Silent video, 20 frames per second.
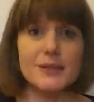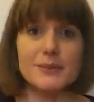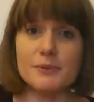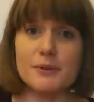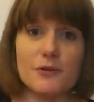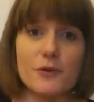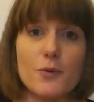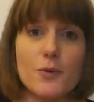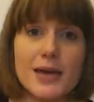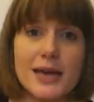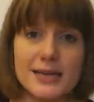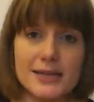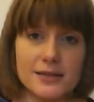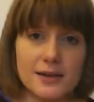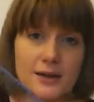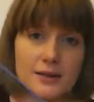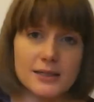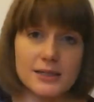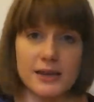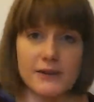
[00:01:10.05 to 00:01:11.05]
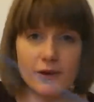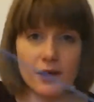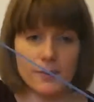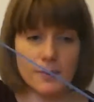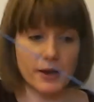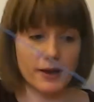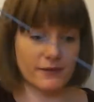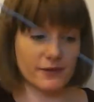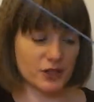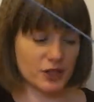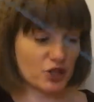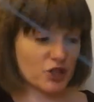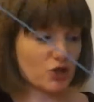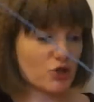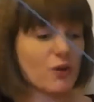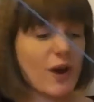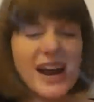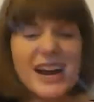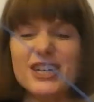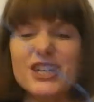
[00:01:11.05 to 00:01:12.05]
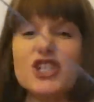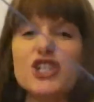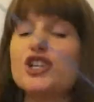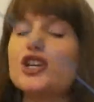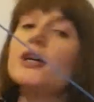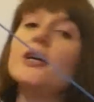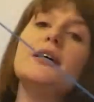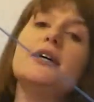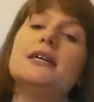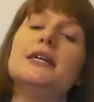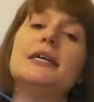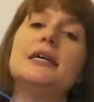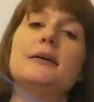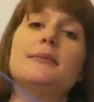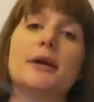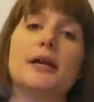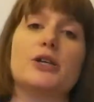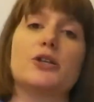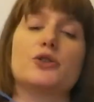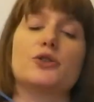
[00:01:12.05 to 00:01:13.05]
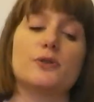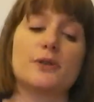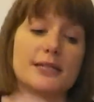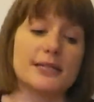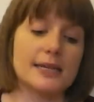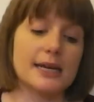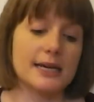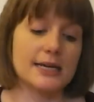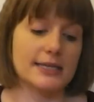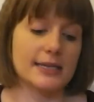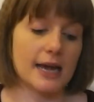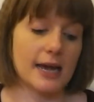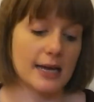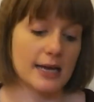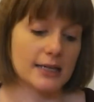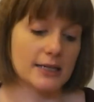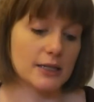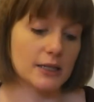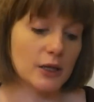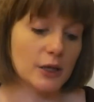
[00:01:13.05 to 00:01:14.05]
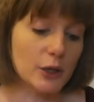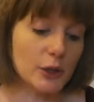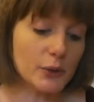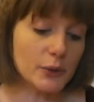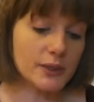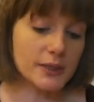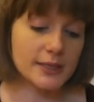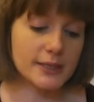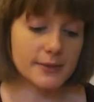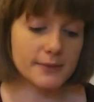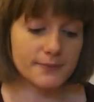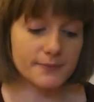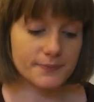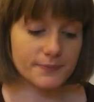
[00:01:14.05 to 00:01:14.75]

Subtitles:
Before we get started, give it a bit of a stretch. Make sure it's nice and loose.